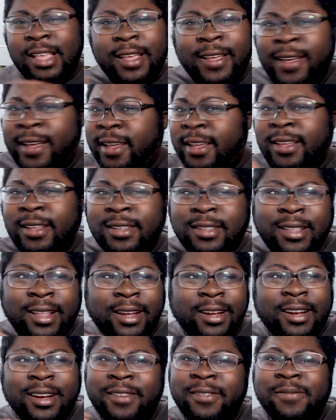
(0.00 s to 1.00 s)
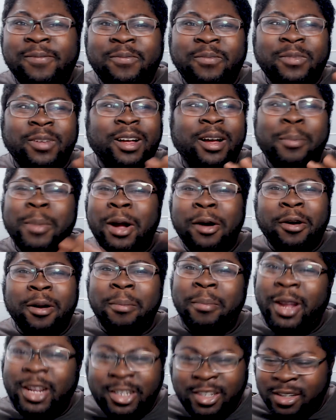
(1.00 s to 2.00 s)
He's like a
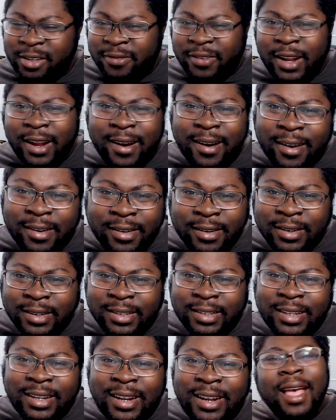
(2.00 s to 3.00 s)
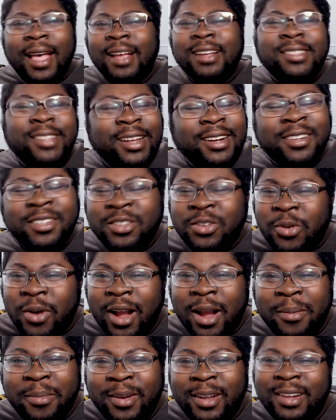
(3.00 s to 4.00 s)
amalgamation of characters. As they
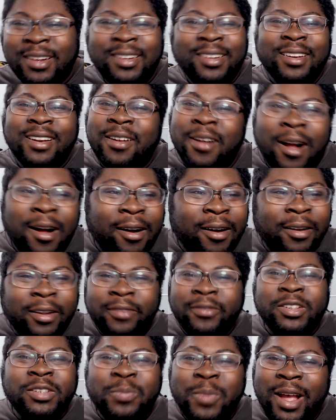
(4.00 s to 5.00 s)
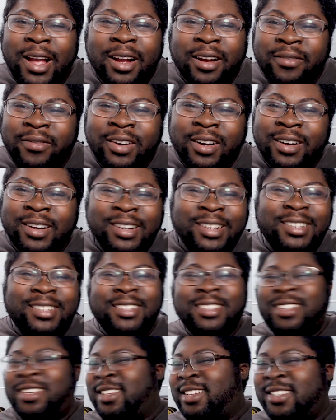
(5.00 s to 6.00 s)
described it, all of his bag of
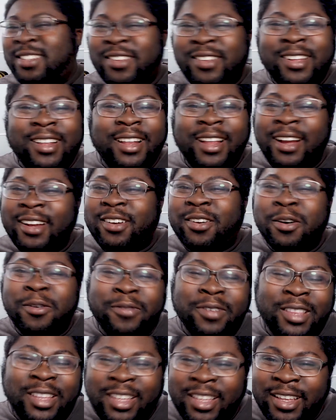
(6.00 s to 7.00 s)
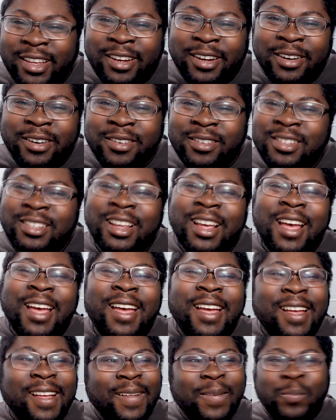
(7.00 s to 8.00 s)
goodies he's collected over the years
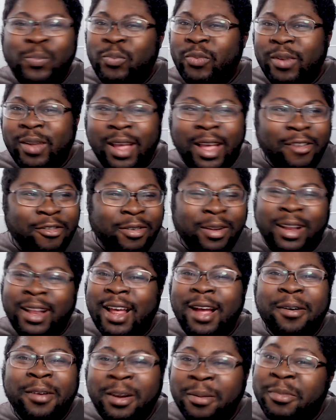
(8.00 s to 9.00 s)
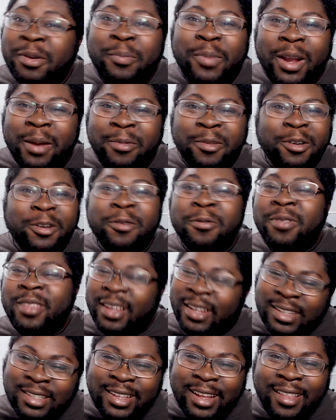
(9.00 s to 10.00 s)
have allowed him to be able to do
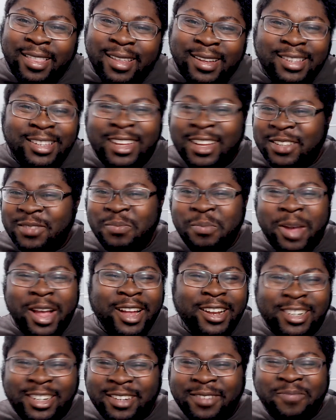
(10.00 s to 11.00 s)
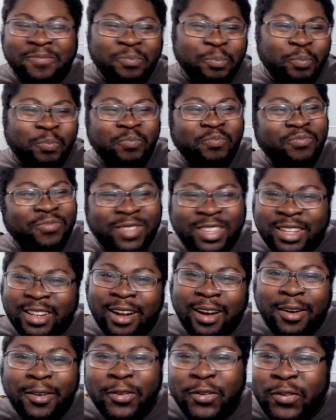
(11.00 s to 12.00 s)
things like this. He has magic
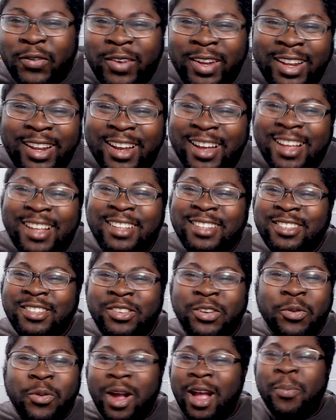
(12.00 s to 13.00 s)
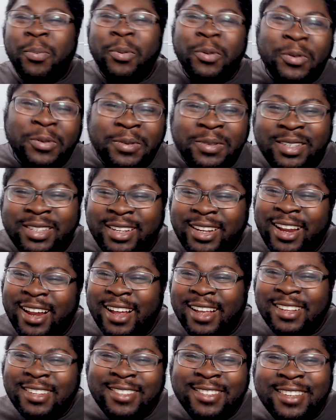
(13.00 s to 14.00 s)
stuff, he has grapples, he
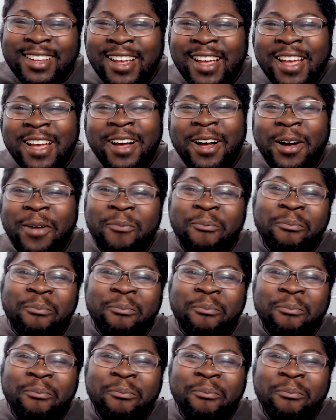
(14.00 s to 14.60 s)
has a